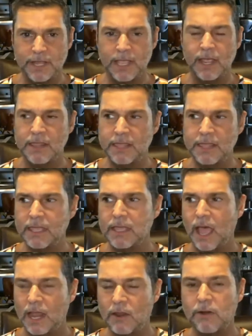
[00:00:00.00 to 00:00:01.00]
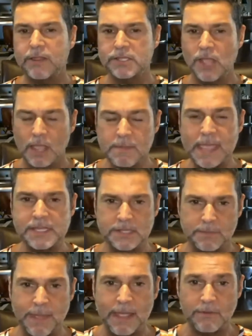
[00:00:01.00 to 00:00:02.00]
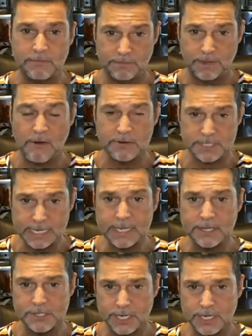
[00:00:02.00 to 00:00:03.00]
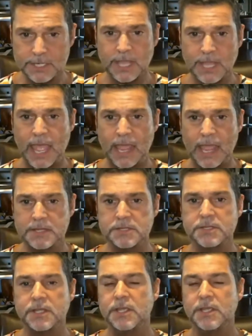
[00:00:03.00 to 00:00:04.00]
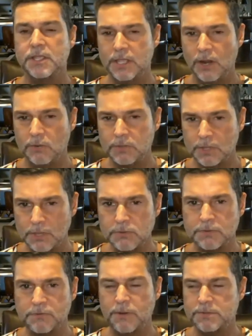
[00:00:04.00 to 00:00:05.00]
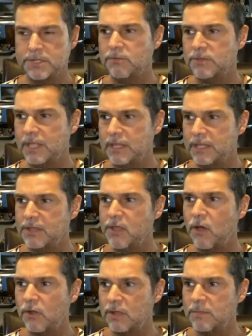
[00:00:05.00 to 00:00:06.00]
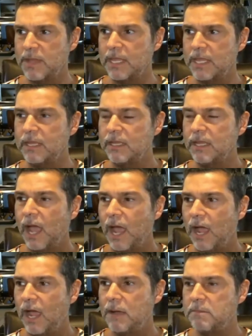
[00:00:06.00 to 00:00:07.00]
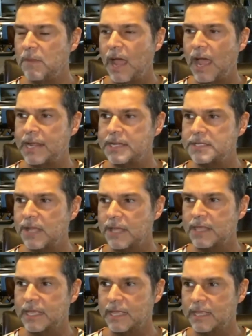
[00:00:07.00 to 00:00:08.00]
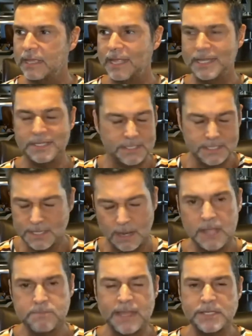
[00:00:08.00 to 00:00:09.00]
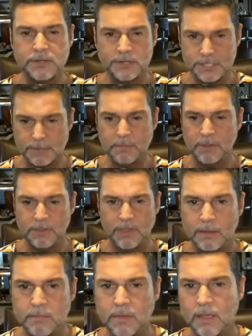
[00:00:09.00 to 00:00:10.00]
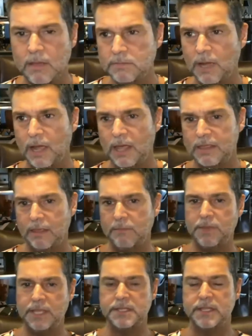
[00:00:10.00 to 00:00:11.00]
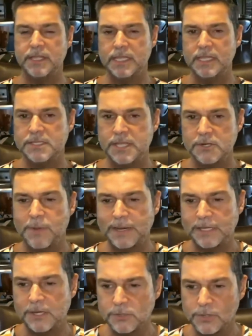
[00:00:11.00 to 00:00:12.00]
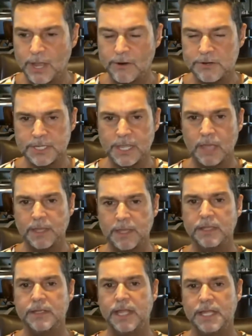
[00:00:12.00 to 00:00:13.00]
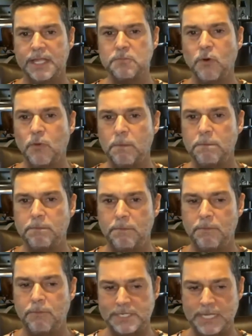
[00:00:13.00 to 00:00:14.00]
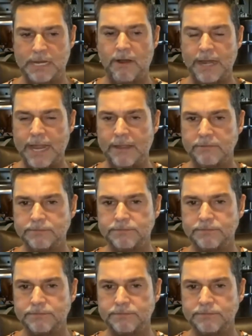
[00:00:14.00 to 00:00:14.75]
here. I think a lot of the time it is about currency leakages and, you know, the use of crypto within the economy. And I think it's based on a similar thing, but I think because of the central bank digital currency coming, it's more pressing right now.